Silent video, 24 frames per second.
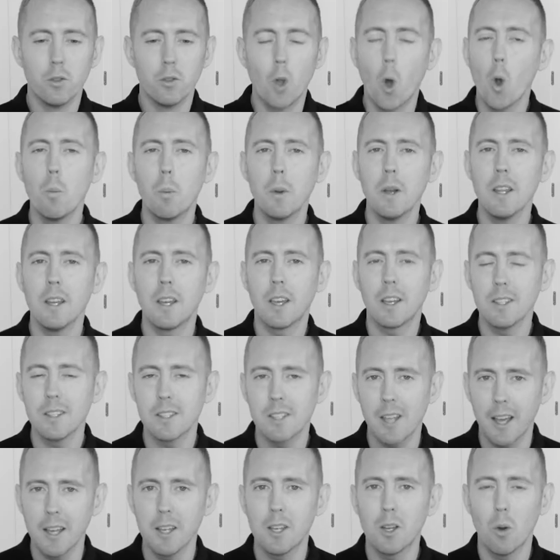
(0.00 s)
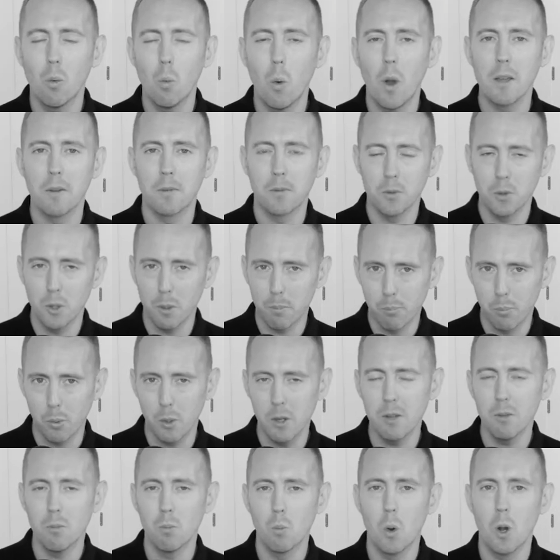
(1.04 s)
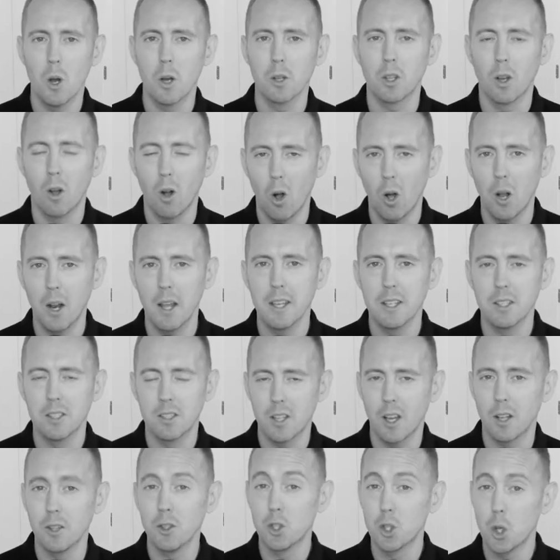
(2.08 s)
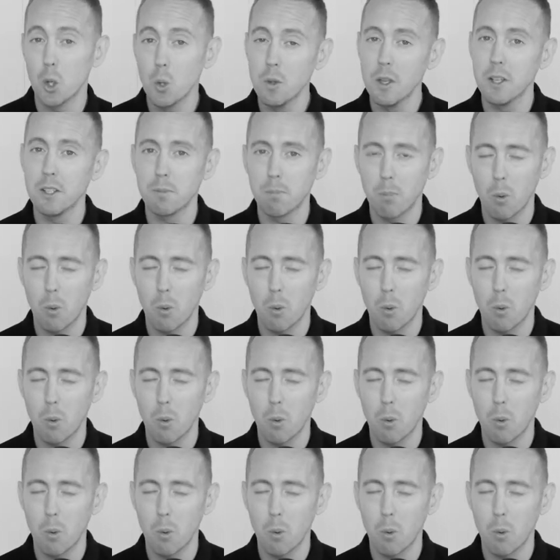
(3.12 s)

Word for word: nobody can take away from the brilliant work that Ole has done to this